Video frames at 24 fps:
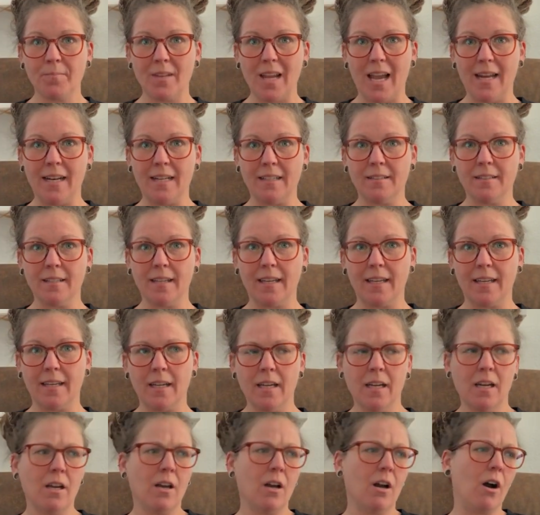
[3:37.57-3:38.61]
and it's
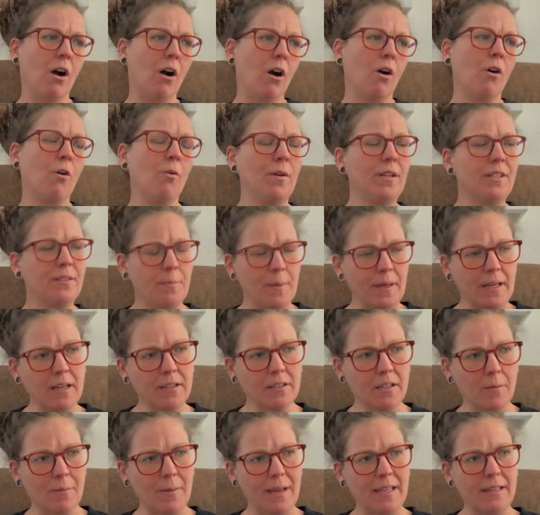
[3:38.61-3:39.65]
like, oh, it's
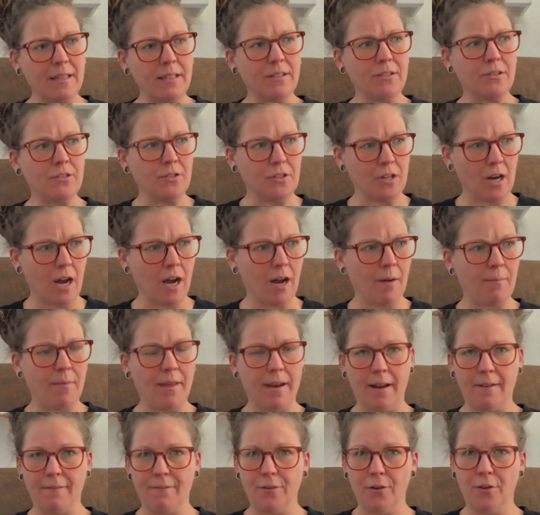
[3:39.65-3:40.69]
because I'm in this job that
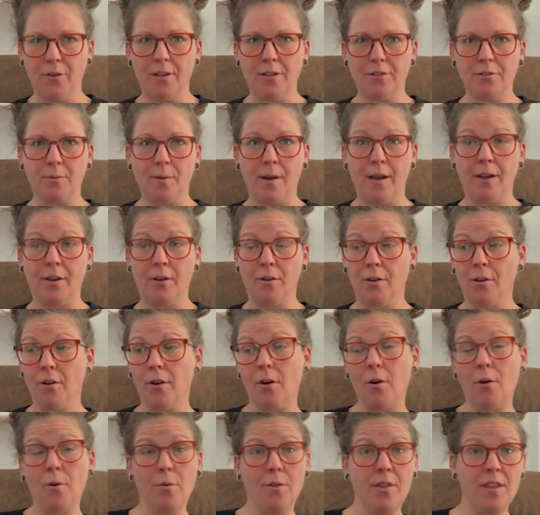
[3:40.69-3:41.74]
I feel this way, or
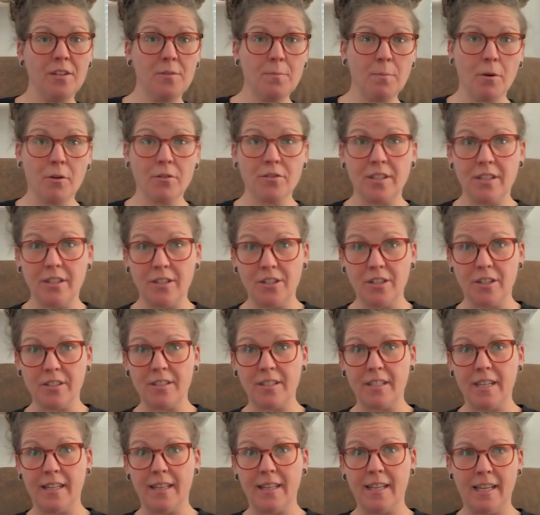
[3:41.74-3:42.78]
oh, this person just
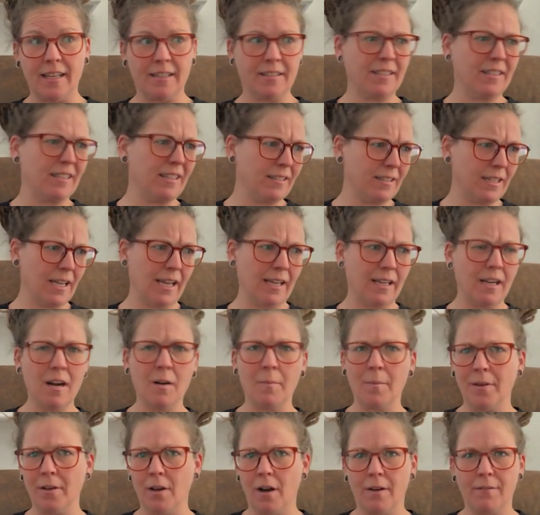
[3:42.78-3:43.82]
did this guy cut
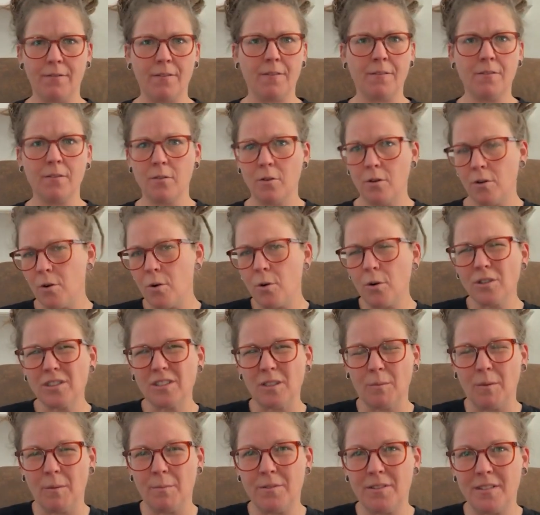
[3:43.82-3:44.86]
me off, of course
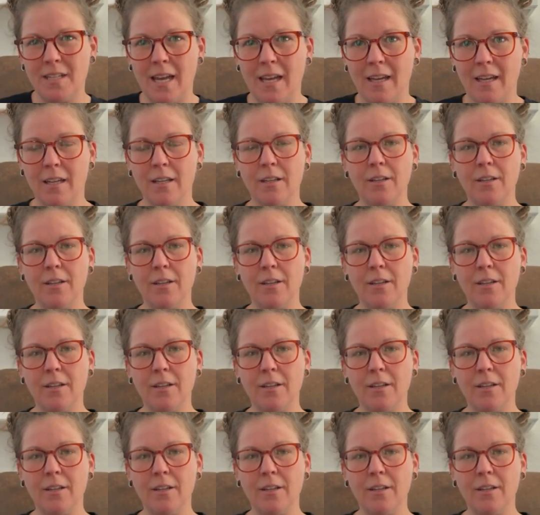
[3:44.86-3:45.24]
I'm upset,